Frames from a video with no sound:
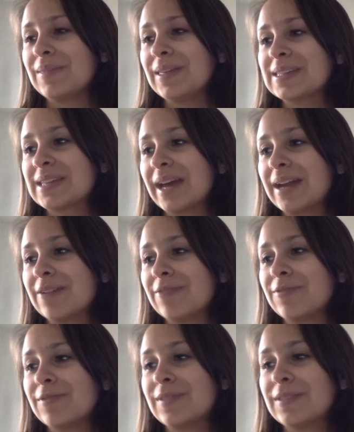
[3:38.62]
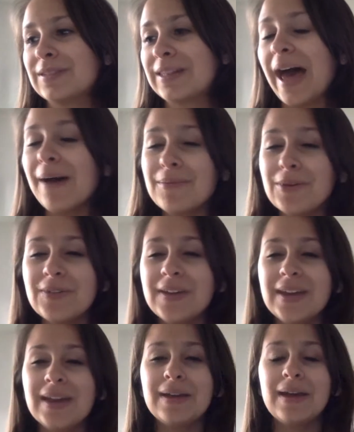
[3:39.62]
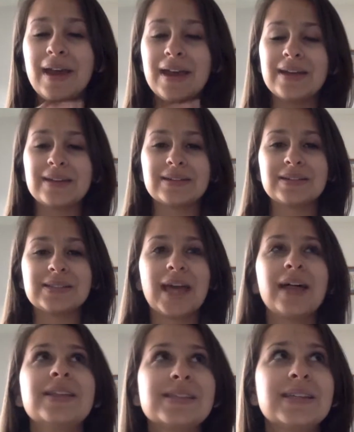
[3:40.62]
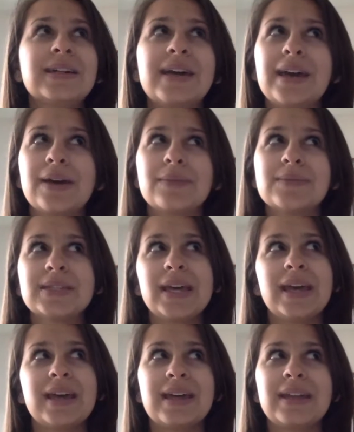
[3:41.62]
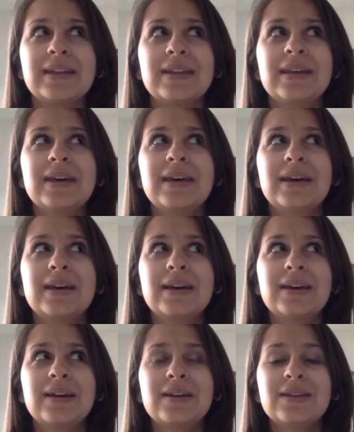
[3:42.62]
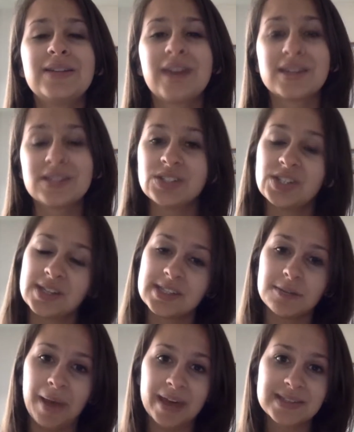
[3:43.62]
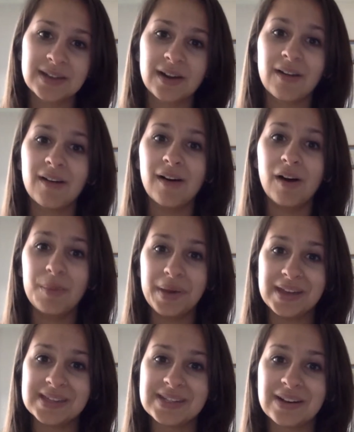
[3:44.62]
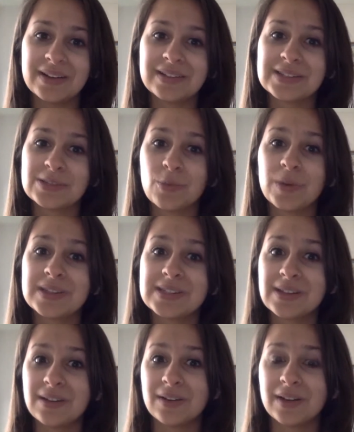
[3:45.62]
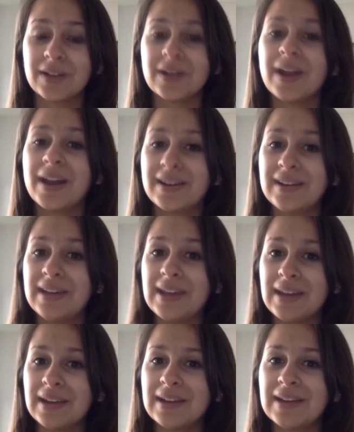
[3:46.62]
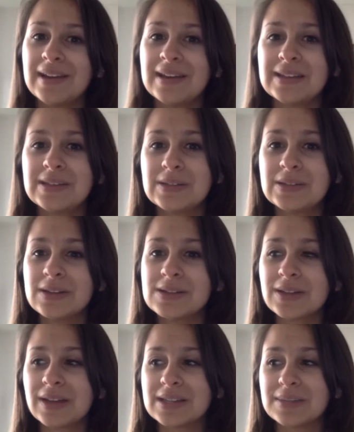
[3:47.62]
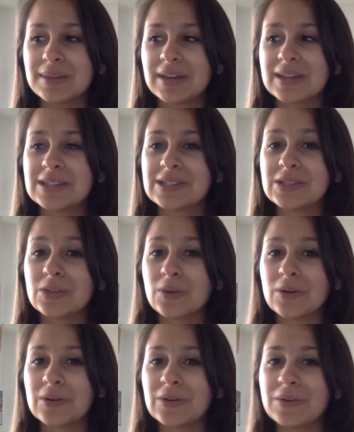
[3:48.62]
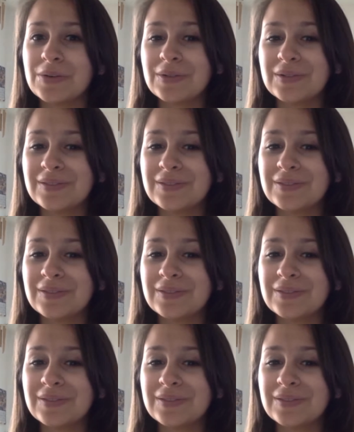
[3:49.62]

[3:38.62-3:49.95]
it's kind of that movie and Silence of the Lambs and Texas Chainsaw Massacre, all based on this one serial killer, Ed Gein. So it's also got some historical